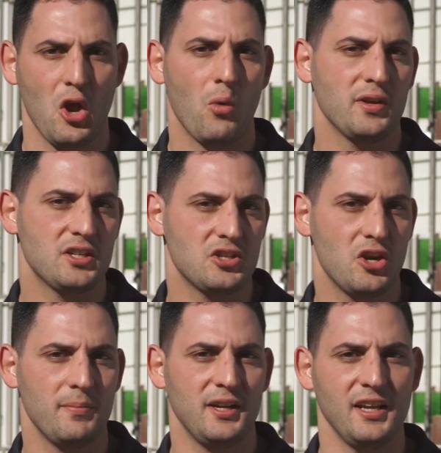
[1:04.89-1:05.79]
when
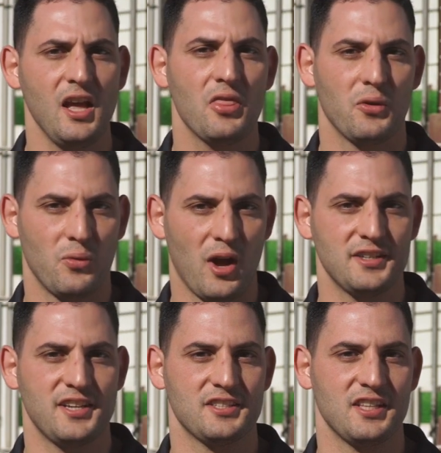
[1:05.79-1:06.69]
determining the right
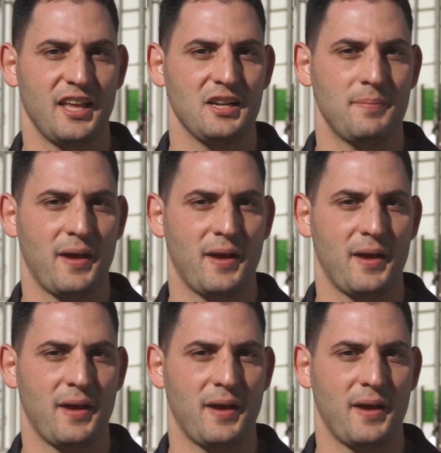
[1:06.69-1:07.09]
tessellated